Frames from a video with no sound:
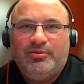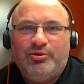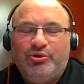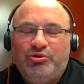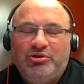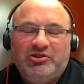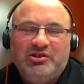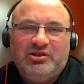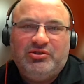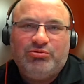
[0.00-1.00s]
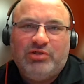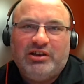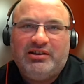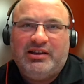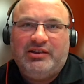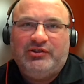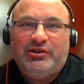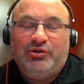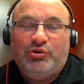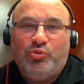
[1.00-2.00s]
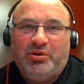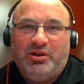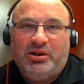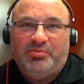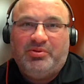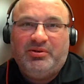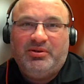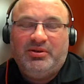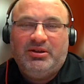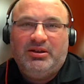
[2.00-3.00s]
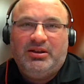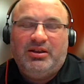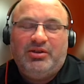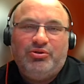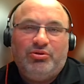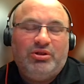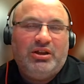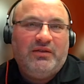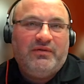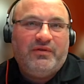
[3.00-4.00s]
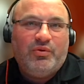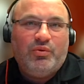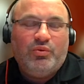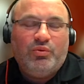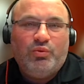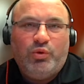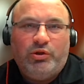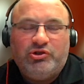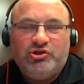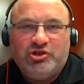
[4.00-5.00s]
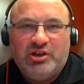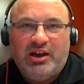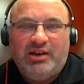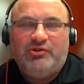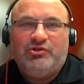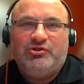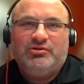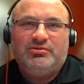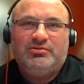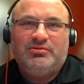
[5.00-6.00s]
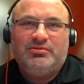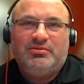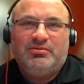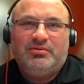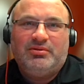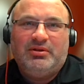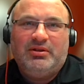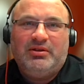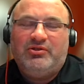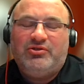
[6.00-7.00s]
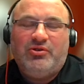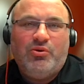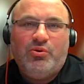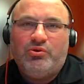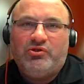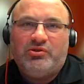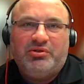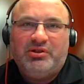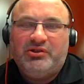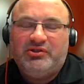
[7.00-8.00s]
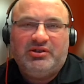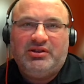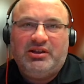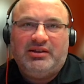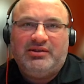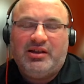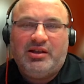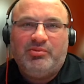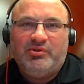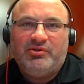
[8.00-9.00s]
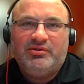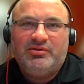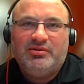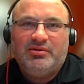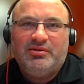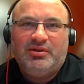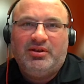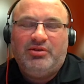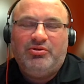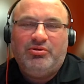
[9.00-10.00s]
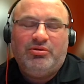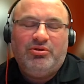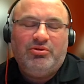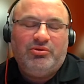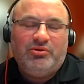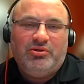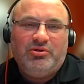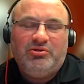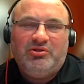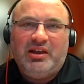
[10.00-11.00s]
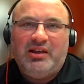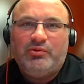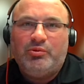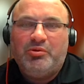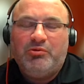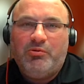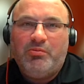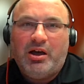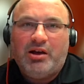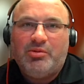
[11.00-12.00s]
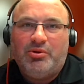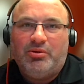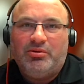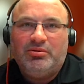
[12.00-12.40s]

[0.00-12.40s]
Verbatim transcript: You just need to recognize it and open up, and your life will change so simplistically at times, and your you'll your days will be remarkable.